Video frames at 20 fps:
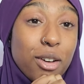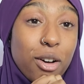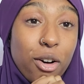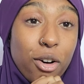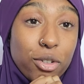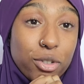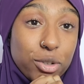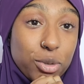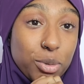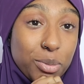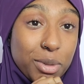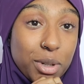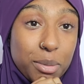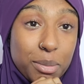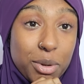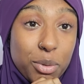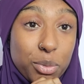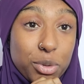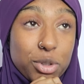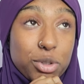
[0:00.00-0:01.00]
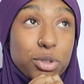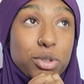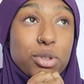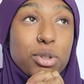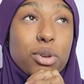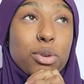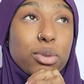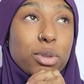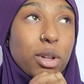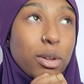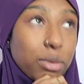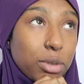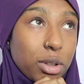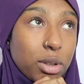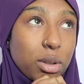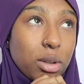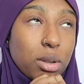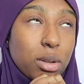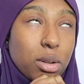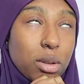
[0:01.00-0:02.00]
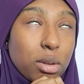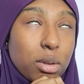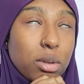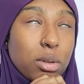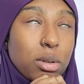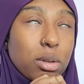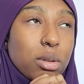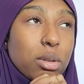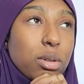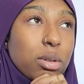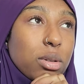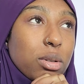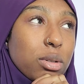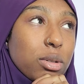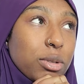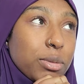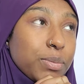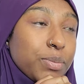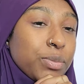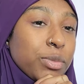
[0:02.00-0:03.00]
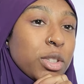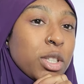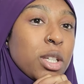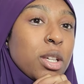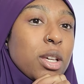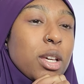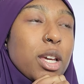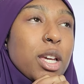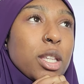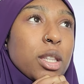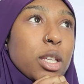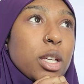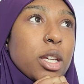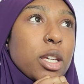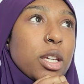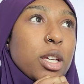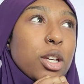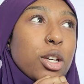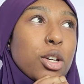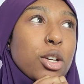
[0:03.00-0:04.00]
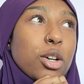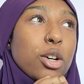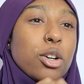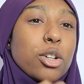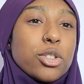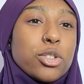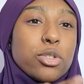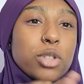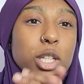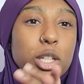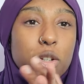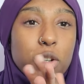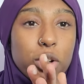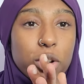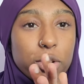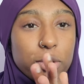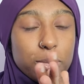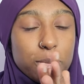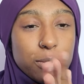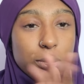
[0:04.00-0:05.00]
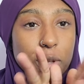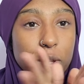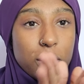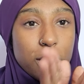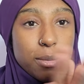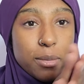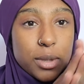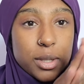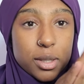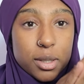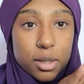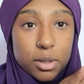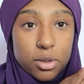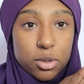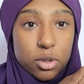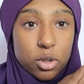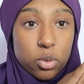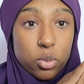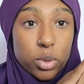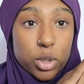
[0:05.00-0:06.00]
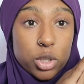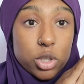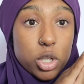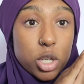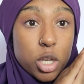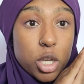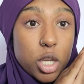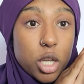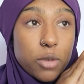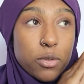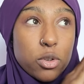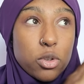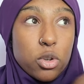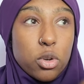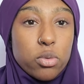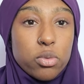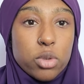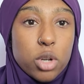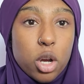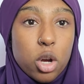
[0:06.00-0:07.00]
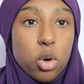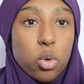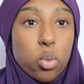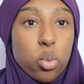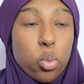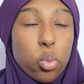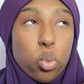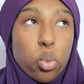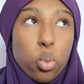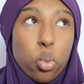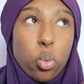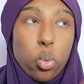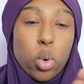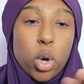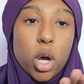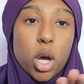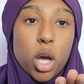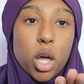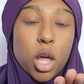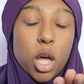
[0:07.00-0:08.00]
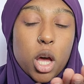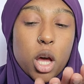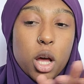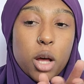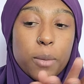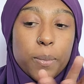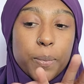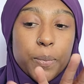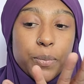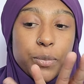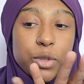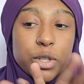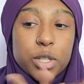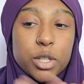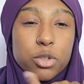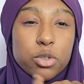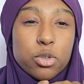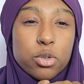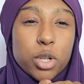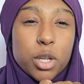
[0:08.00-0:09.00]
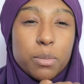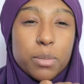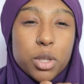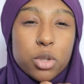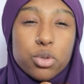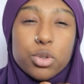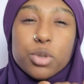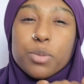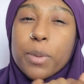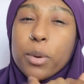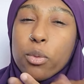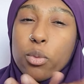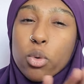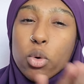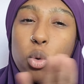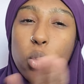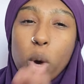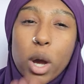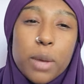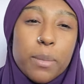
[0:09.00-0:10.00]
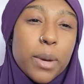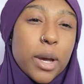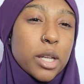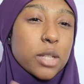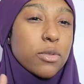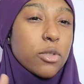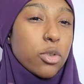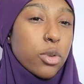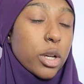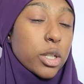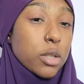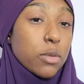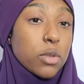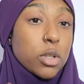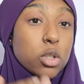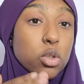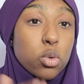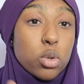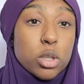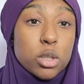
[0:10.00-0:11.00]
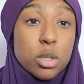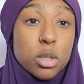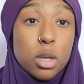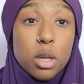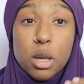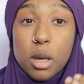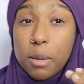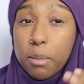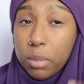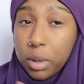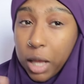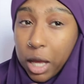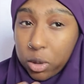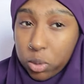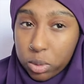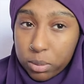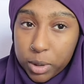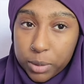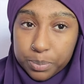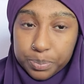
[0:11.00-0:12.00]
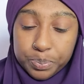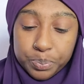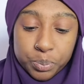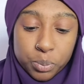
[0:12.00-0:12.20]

I met were so lovely. Ugh. And, like, also they called me sister, which, if you don't know, sister can be used quite passive-aggressively towards black women.